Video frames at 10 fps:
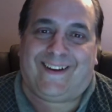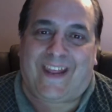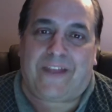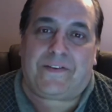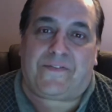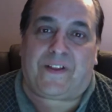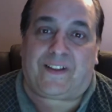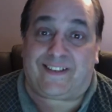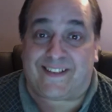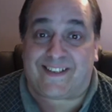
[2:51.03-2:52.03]
even fell
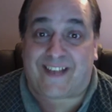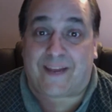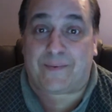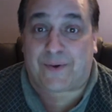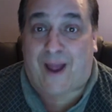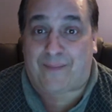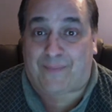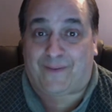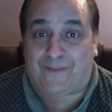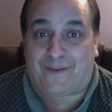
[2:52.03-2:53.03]
into the same trap
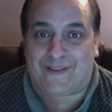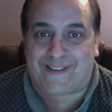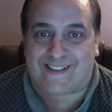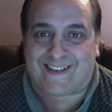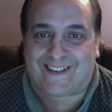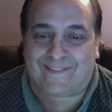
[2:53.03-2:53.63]
of this thing.